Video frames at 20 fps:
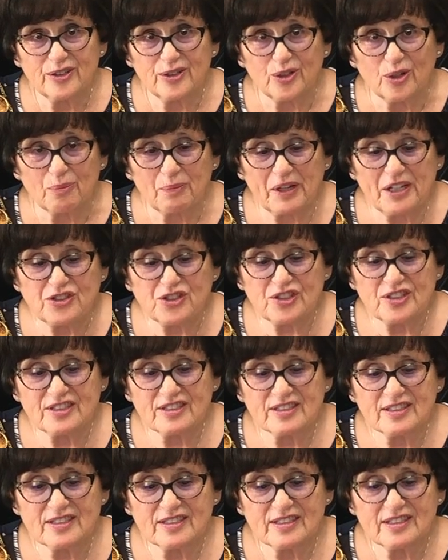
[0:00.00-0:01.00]
your
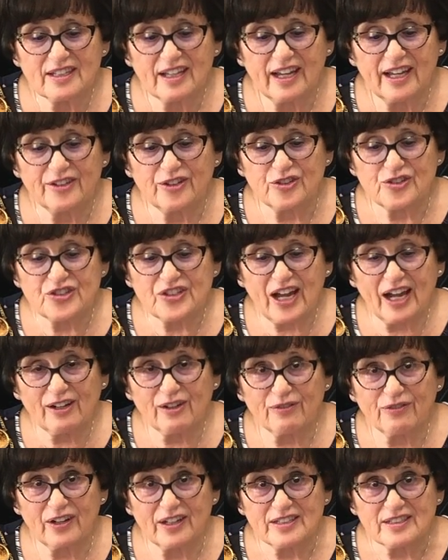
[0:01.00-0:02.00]
patience, and your
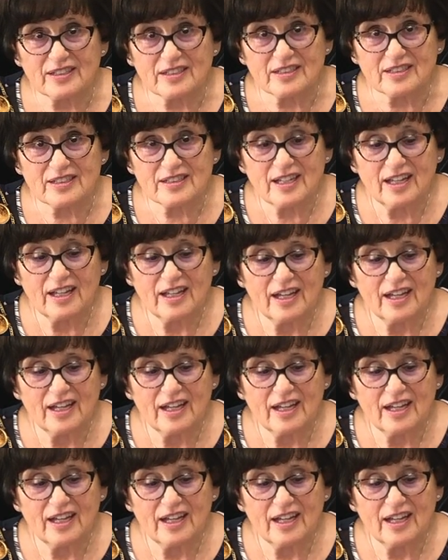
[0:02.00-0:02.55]
sacrifices